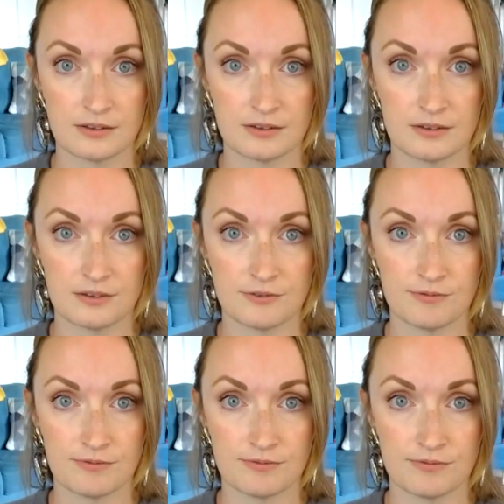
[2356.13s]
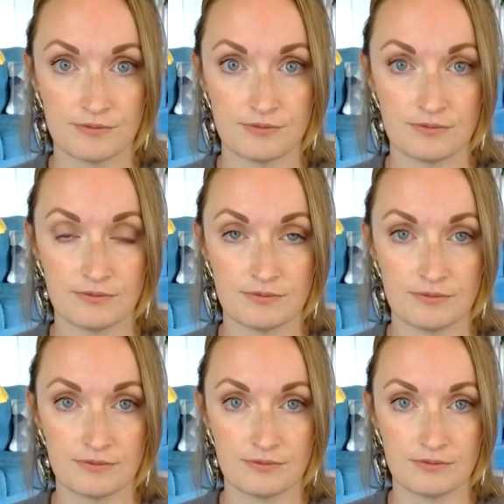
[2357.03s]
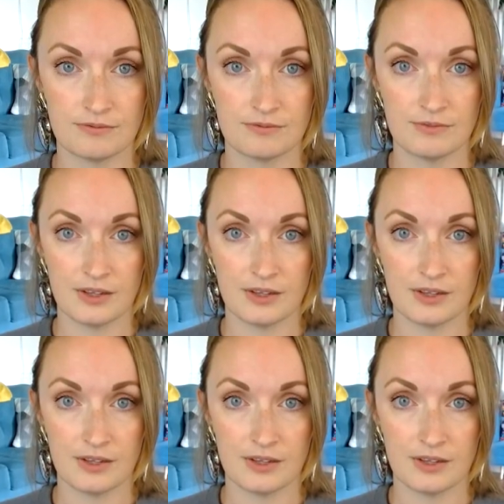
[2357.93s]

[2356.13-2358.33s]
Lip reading: Nobody speaks.